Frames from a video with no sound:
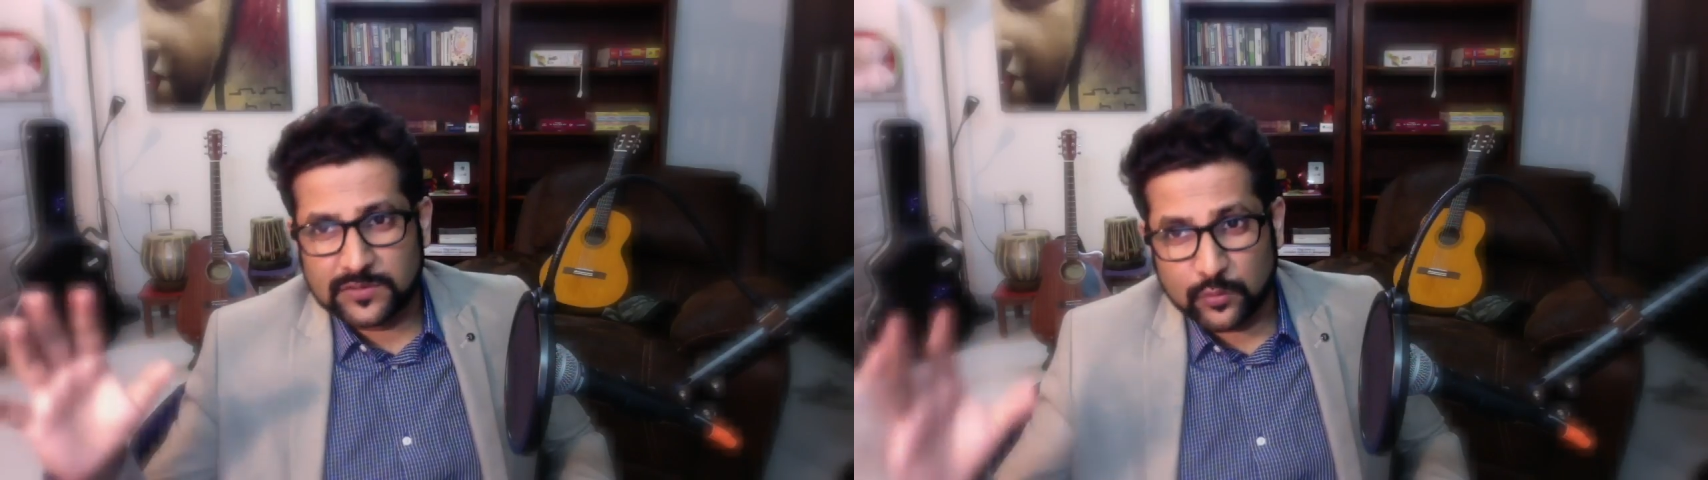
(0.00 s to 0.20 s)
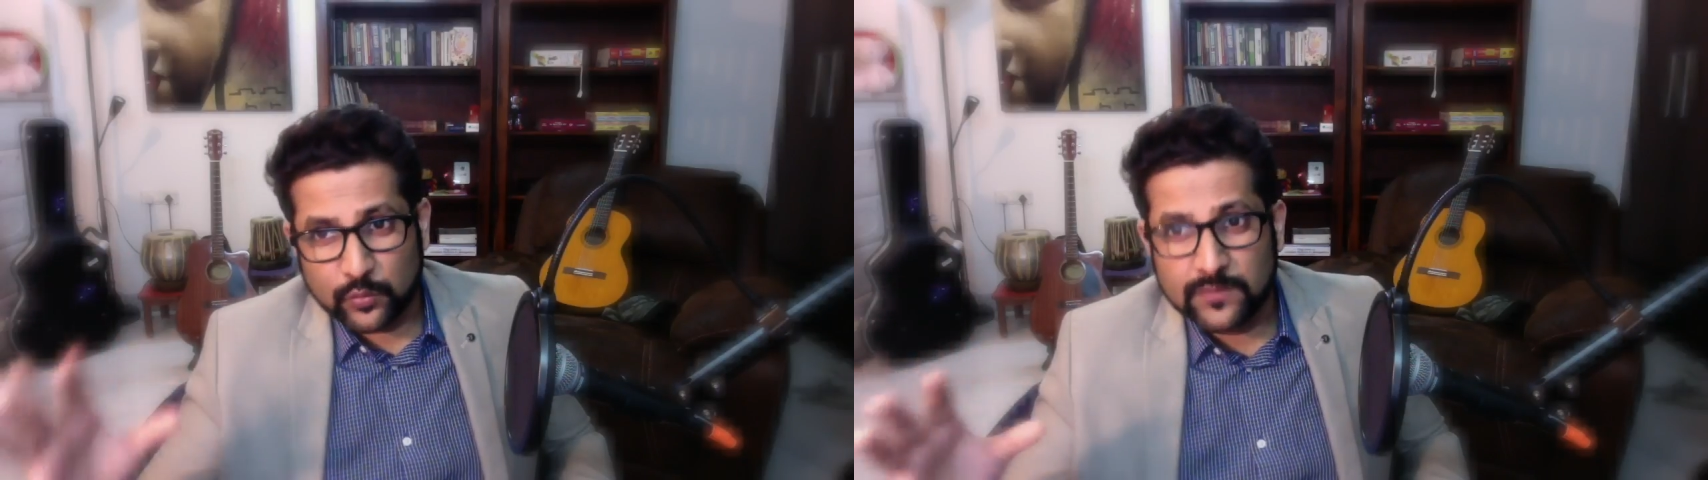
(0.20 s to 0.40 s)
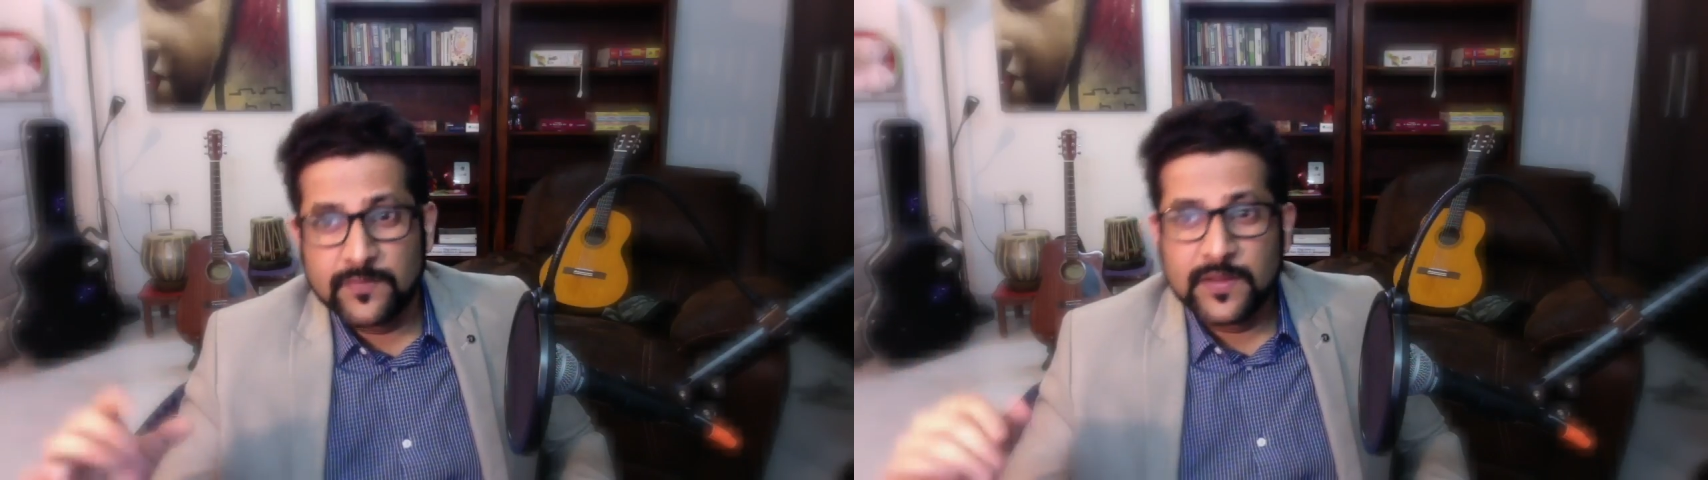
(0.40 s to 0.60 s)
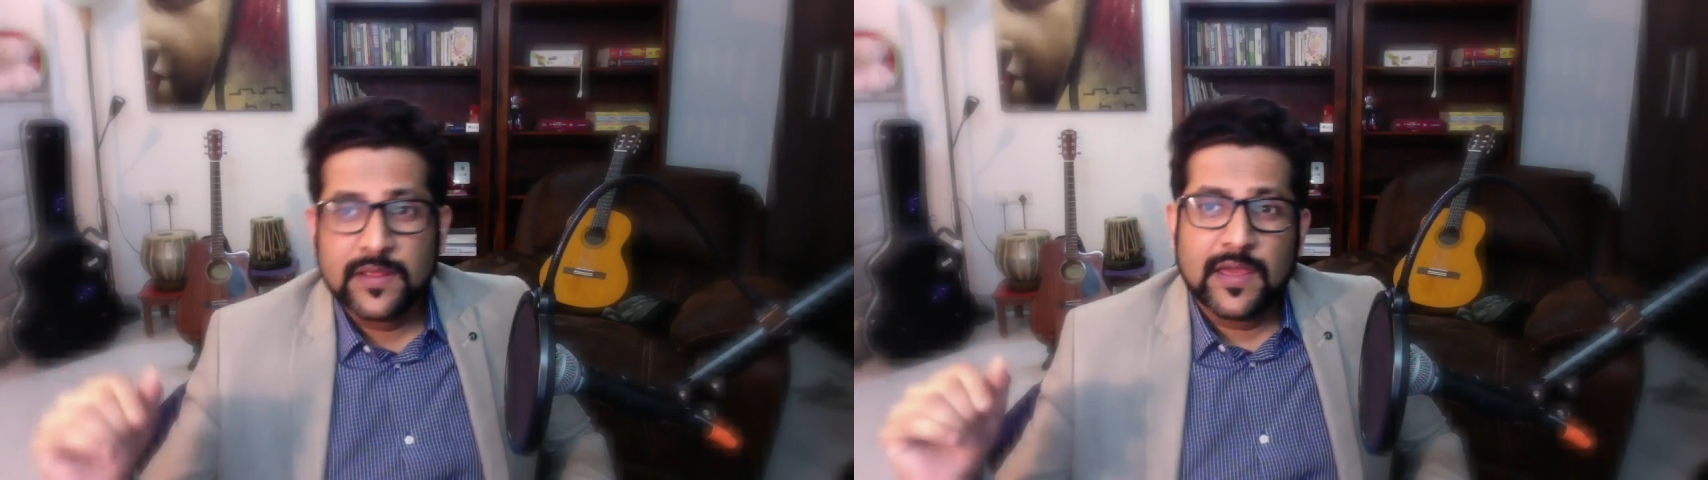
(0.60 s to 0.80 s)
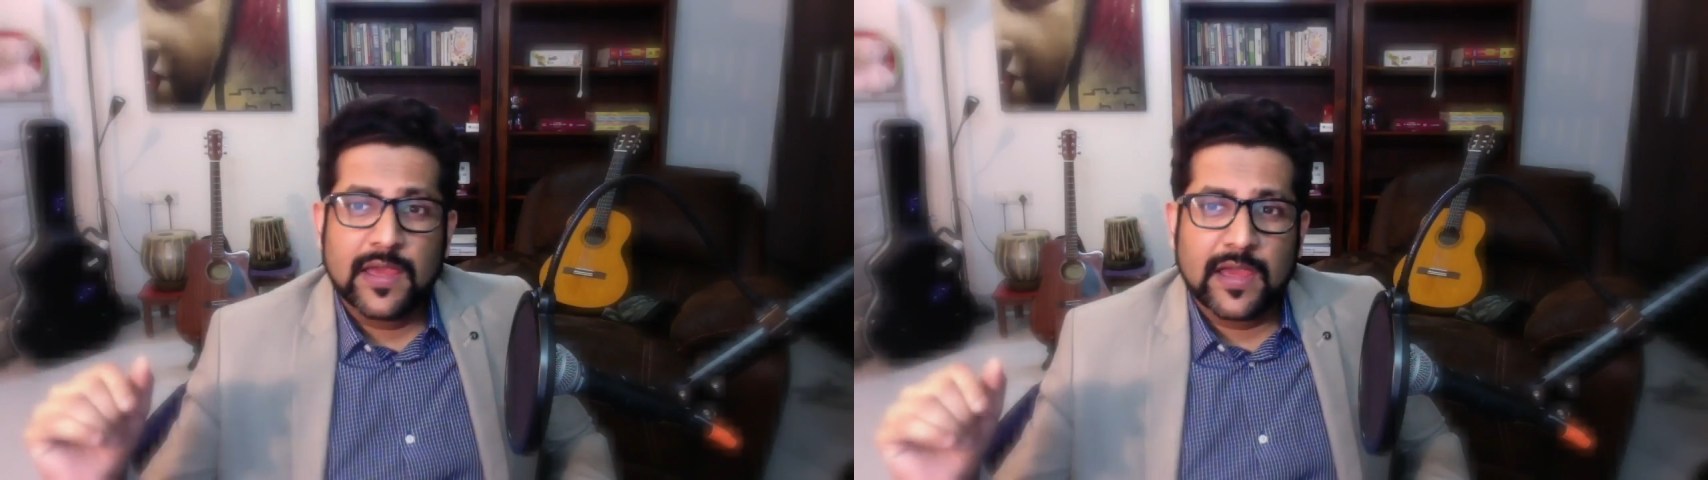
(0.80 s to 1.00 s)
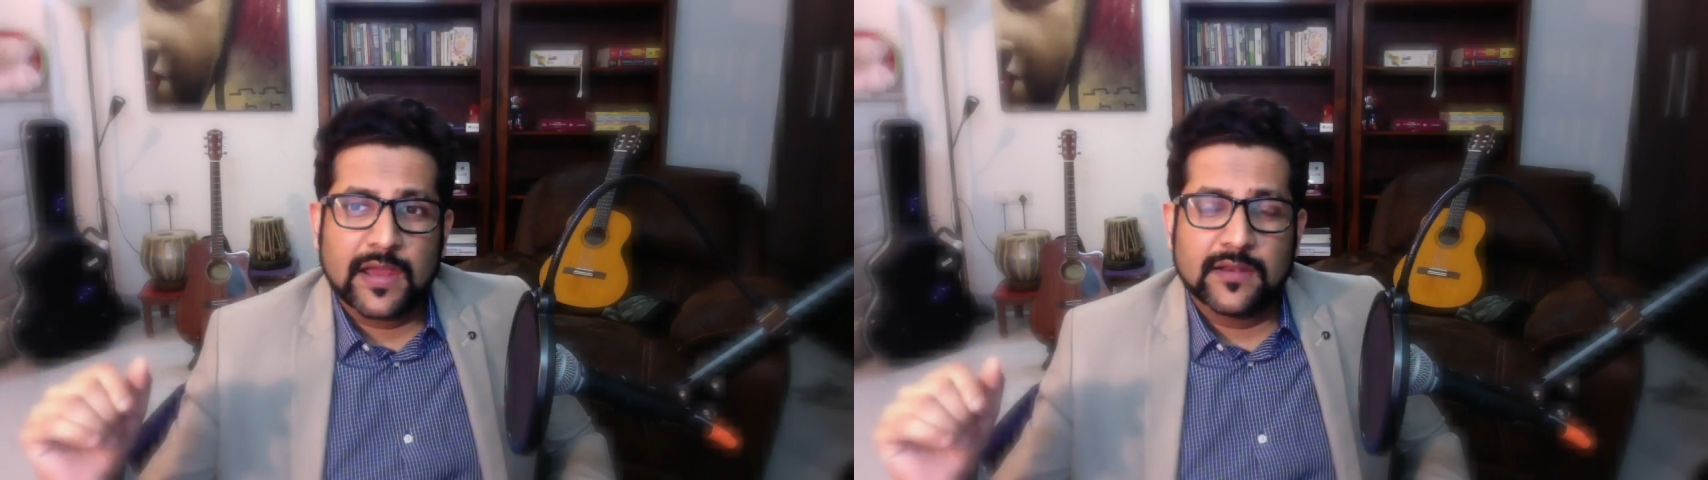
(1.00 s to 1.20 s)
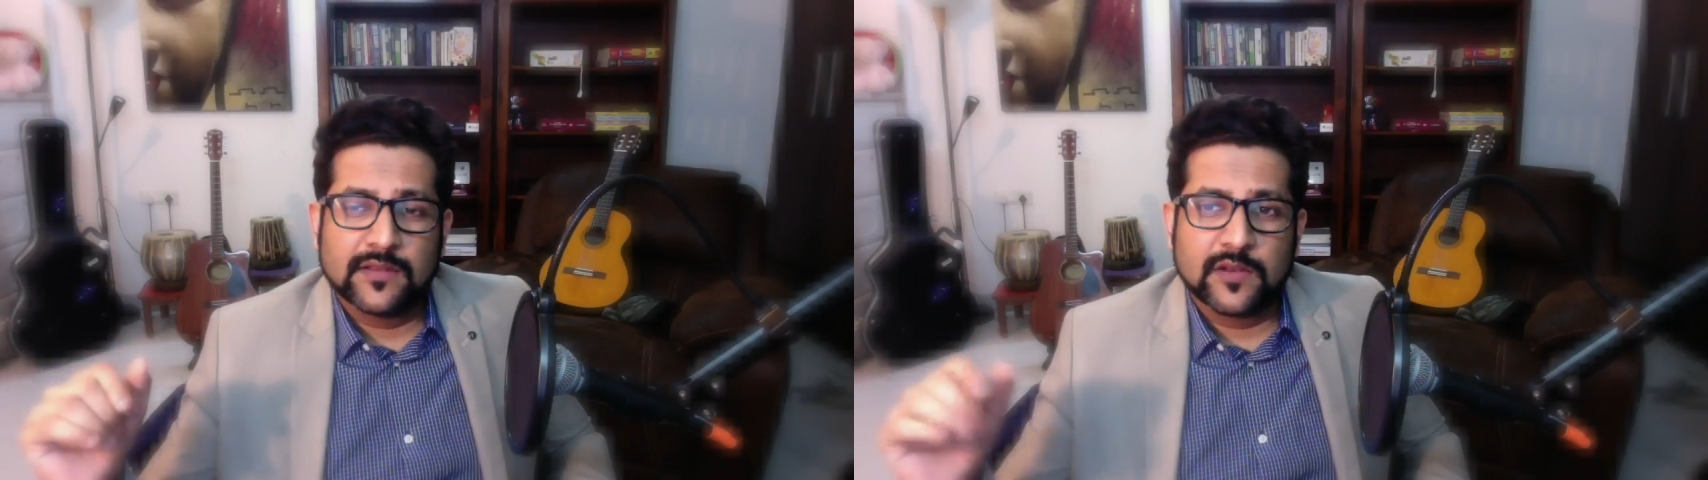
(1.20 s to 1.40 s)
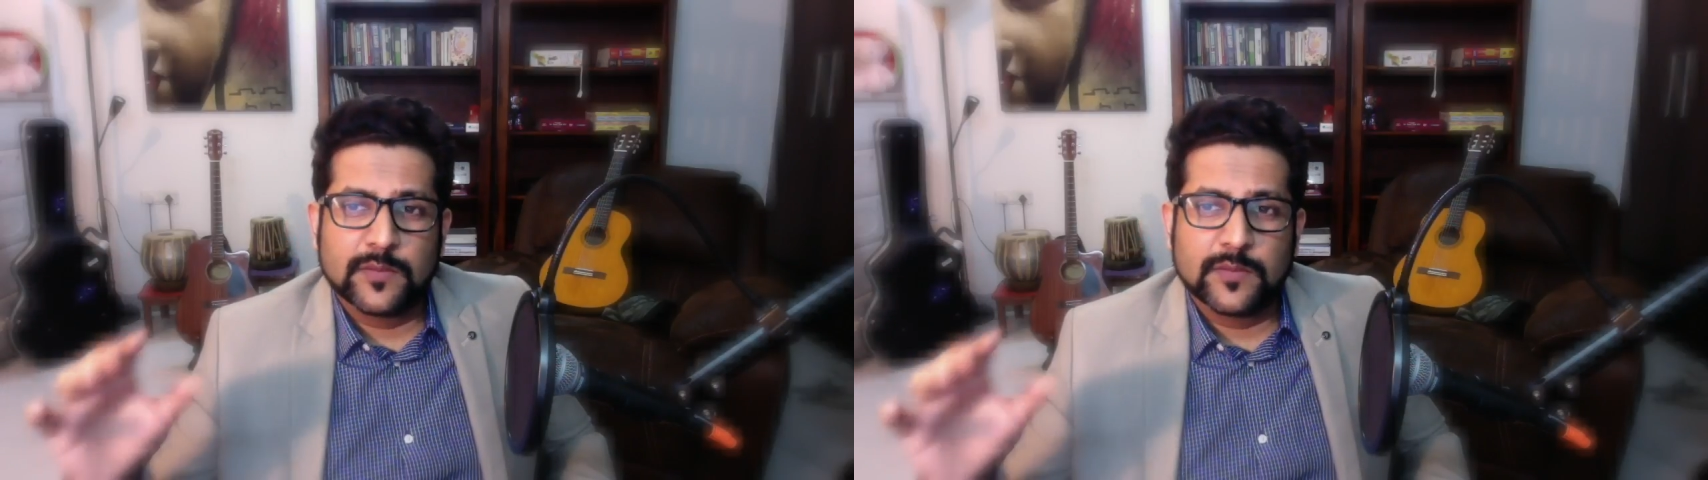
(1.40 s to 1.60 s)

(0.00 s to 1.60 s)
crore, and there will be